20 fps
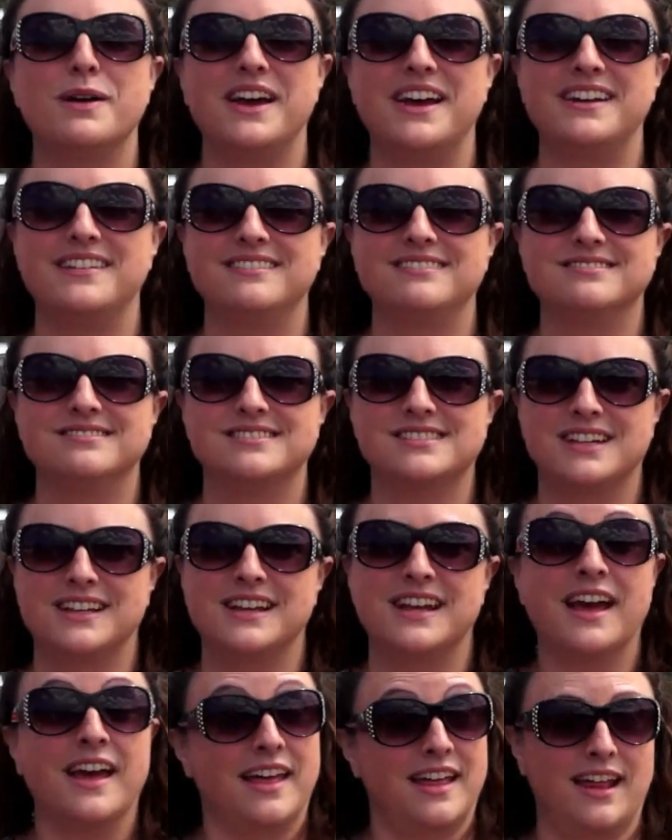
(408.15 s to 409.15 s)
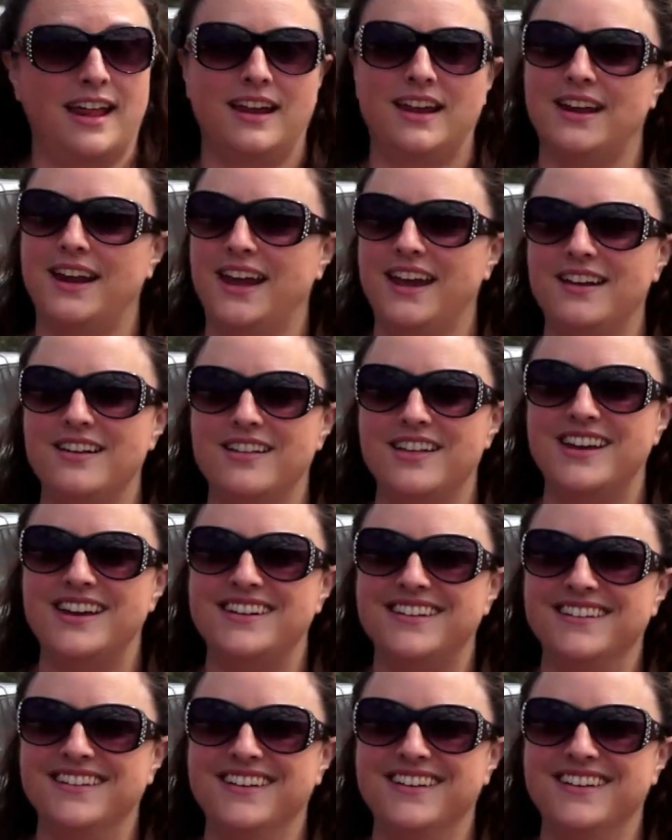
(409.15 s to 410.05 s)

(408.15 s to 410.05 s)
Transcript: but they can handle it.